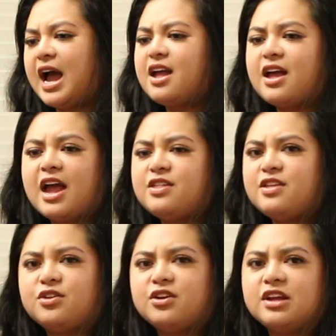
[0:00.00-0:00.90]
I, I think
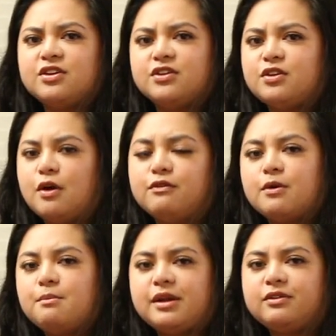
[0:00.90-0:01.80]
they're good. They're good over
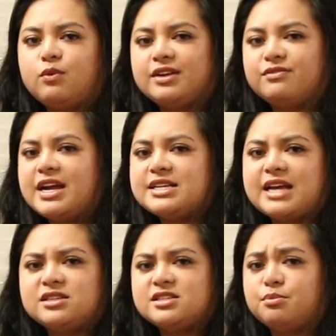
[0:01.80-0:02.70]
a bed of white rice.
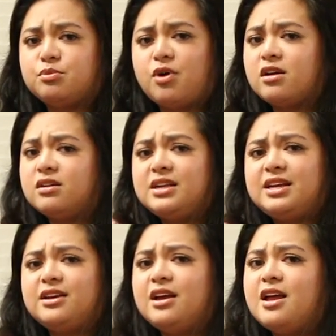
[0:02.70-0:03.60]
Add some
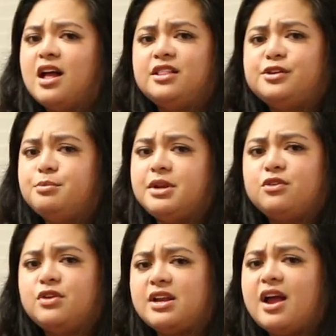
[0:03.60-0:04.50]
broccoli, a little bit of
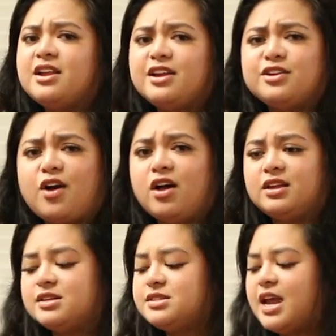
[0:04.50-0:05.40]
green onion, call
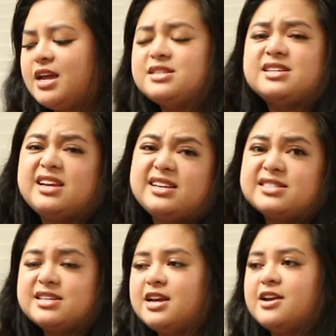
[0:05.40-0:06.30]
it a day. It's
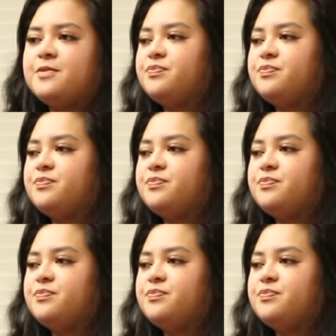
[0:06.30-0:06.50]
easy.